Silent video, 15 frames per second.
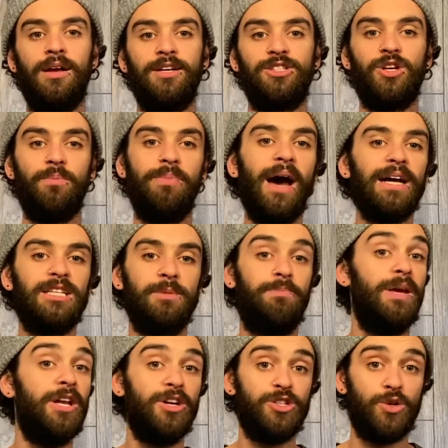So back to
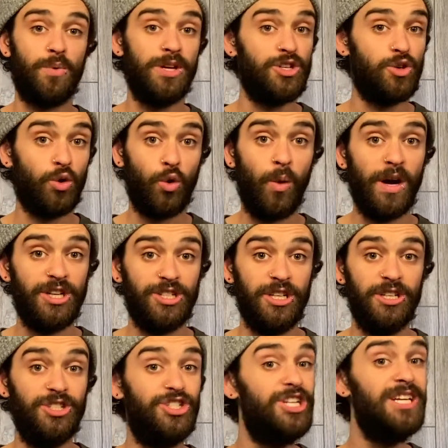Peter's original
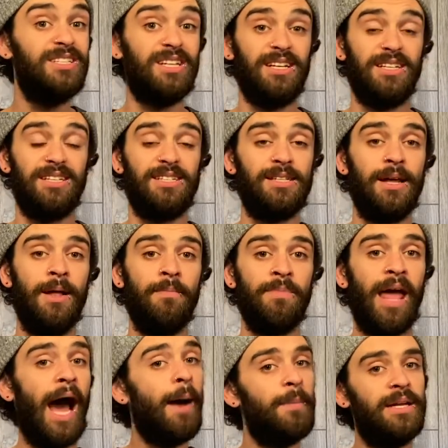question, Jesus,
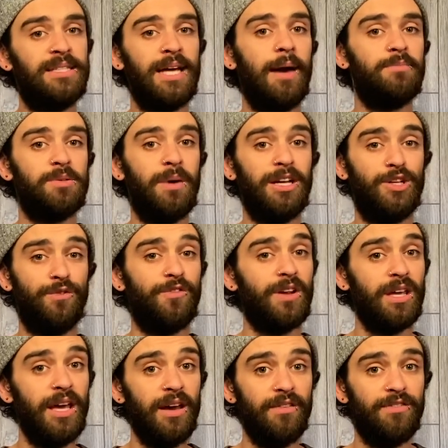how many times am I to
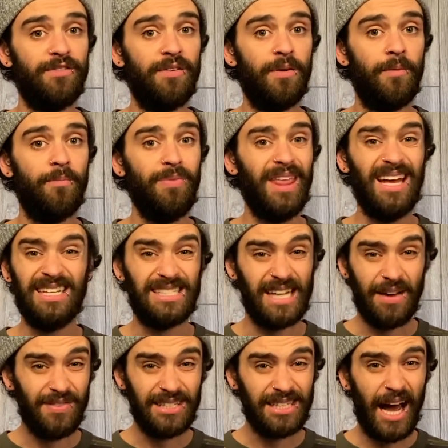forgive? Is
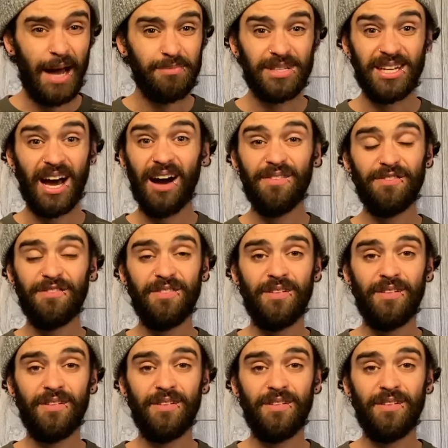seven times enough?